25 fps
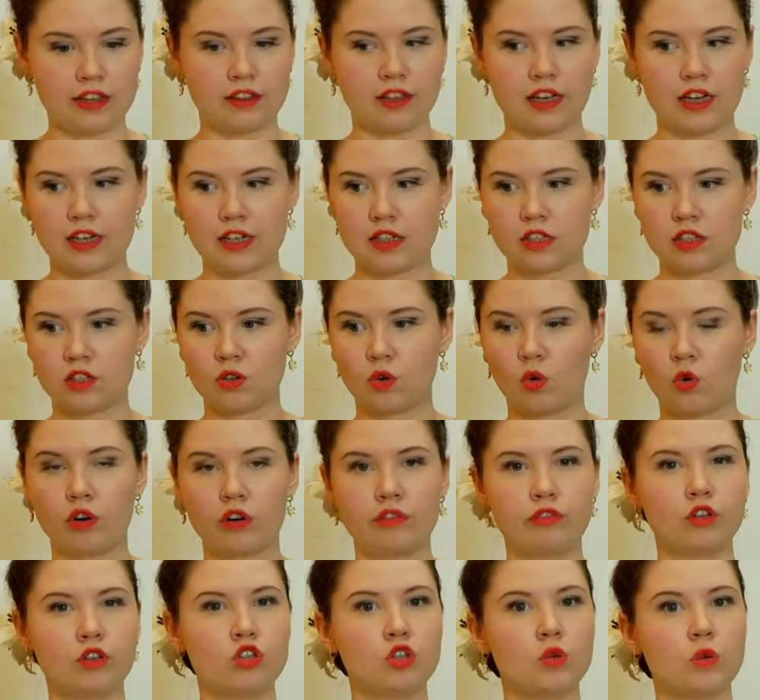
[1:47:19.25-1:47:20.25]
this, or
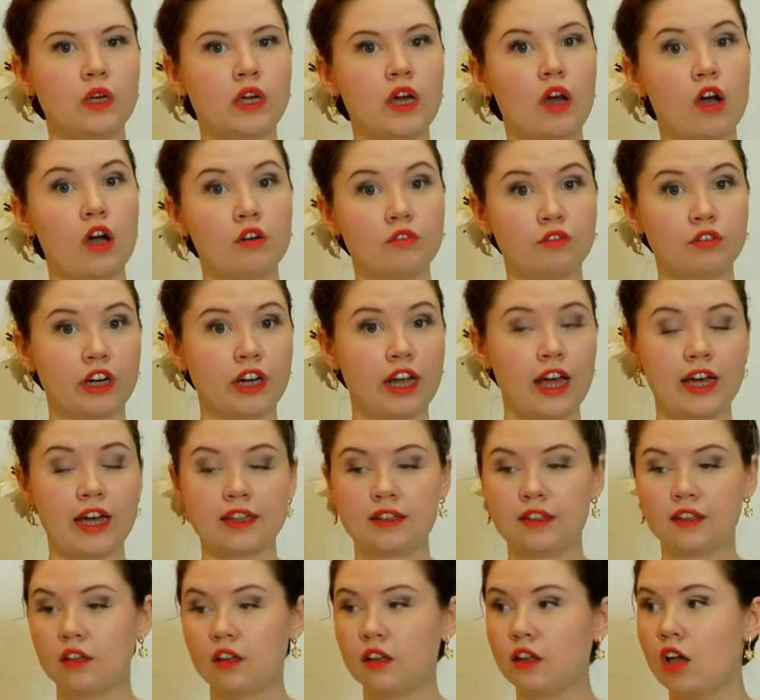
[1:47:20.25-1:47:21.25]
if you're doing it over a
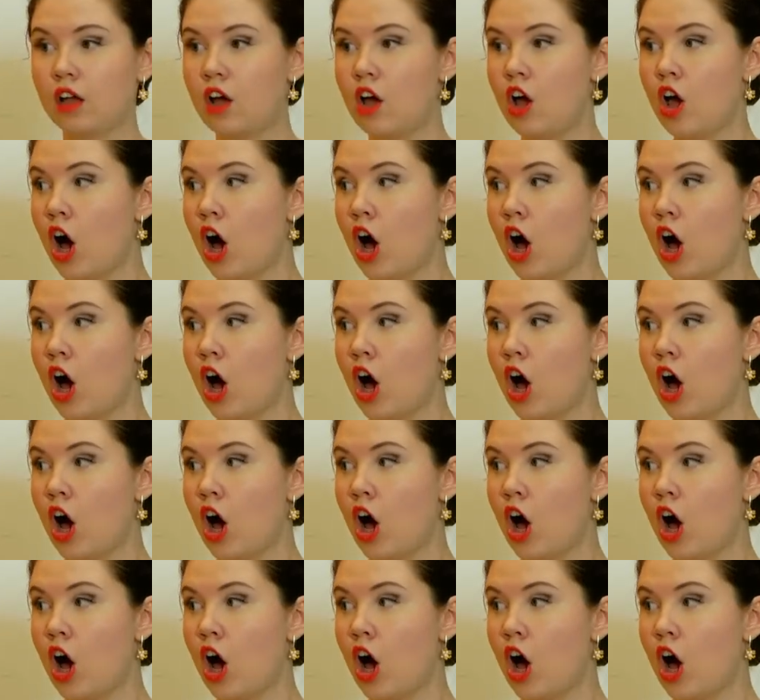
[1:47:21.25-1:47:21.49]
kettle,